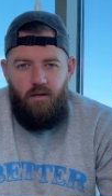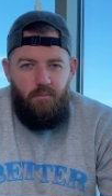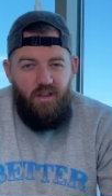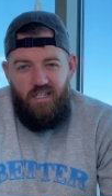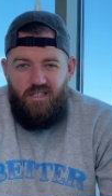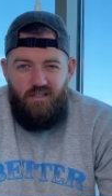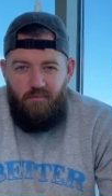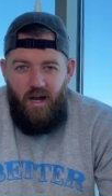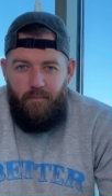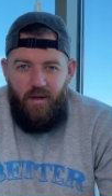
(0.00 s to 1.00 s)
but that's just
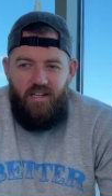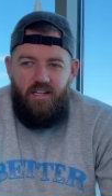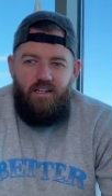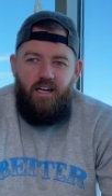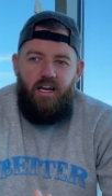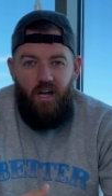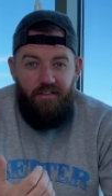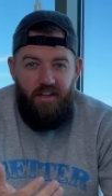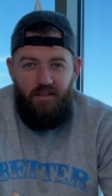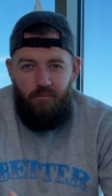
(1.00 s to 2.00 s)
my opinion. I
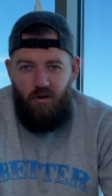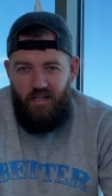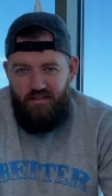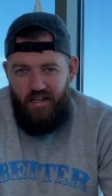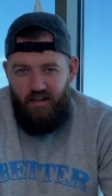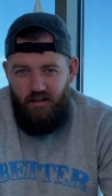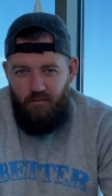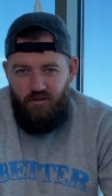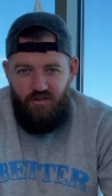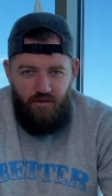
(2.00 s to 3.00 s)
think the price tag on
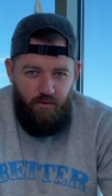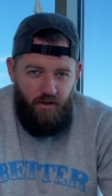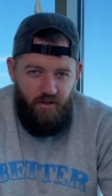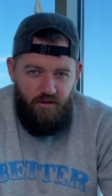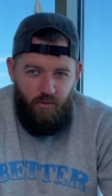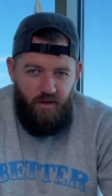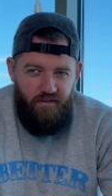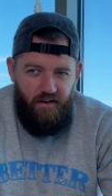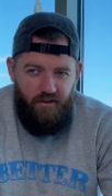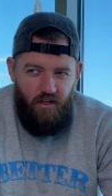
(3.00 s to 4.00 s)
them was
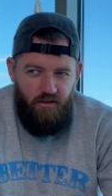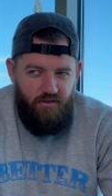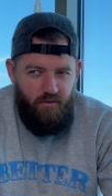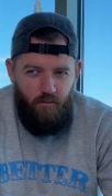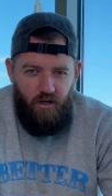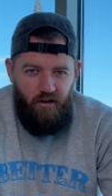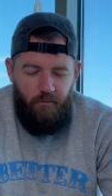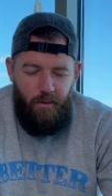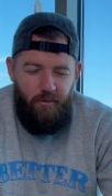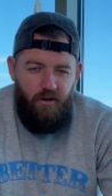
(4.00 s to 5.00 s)
$225 from what I
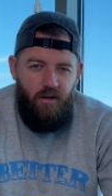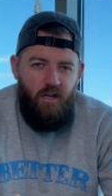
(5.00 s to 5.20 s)
remember,